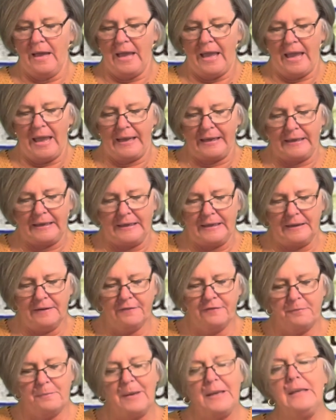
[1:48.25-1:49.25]
and
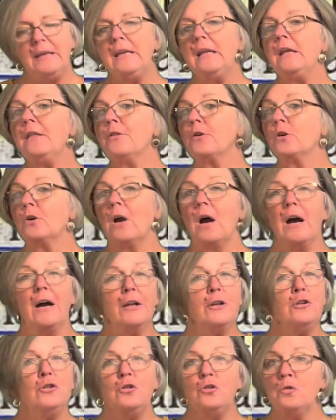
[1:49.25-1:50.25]
give me neither
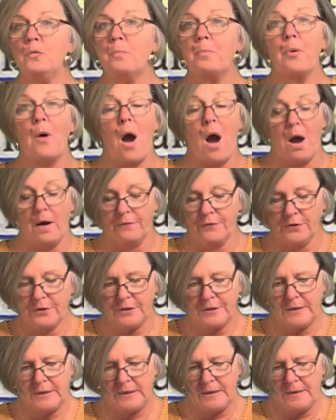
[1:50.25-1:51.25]
undue
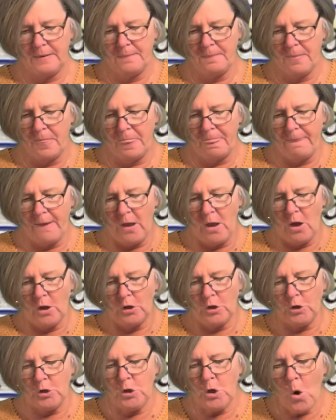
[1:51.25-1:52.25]
poverty
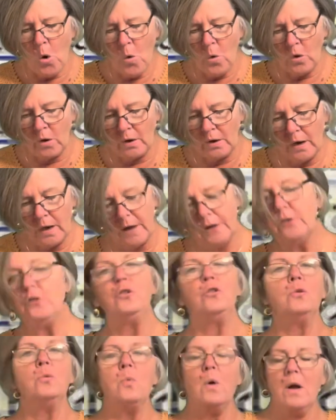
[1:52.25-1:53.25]
nor
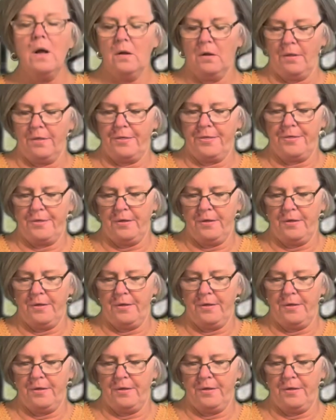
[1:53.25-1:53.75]
undue wealth,